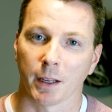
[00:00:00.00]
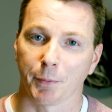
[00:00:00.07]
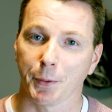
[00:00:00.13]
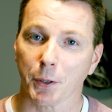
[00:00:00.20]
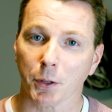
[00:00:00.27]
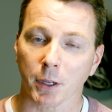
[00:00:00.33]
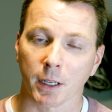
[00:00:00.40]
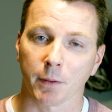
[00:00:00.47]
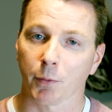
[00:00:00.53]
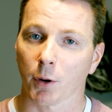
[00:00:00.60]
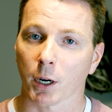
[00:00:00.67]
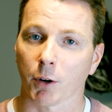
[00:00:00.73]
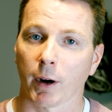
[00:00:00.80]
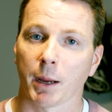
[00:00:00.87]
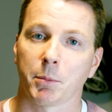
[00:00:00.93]
If you're looking
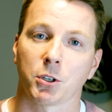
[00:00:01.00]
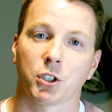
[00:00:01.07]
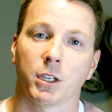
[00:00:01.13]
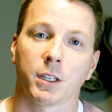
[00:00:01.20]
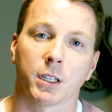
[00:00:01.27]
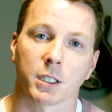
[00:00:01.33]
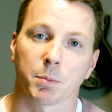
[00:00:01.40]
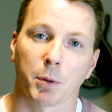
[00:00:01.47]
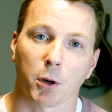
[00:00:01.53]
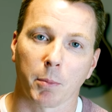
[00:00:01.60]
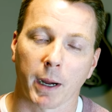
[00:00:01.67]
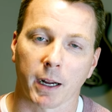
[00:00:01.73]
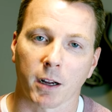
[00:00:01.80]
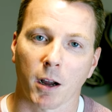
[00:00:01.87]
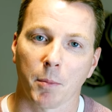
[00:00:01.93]
for a great machine that's built
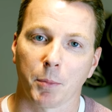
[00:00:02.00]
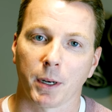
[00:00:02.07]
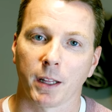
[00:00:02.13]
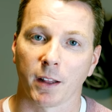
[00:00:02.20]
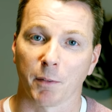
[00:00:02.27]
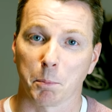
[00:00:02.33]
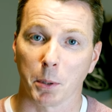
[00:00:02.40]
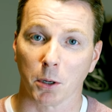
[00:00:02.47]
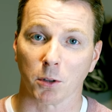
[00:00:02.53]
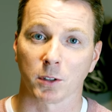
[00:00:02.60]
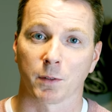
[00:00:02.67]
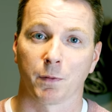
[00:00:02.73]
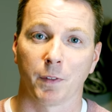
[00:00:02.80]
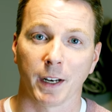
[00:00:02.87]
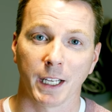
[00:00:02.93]
by a company that
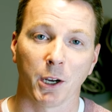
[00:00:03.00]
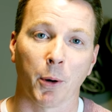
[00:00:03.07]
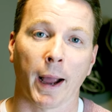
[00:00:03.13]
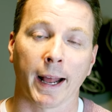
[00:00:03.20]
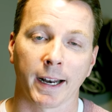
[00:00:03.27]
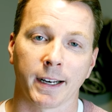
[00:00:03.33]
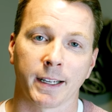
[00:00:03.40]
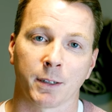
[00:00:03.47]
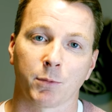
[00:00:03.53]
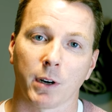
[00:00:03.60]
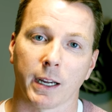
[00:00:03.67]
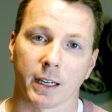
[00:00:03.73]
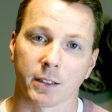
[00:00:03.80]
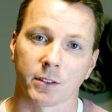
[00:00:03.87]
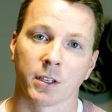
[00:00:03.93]
builds video editing
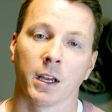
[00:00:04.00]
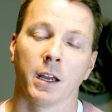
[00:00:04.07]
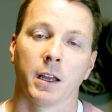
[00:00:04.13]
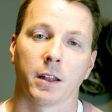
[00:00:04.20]
rigs,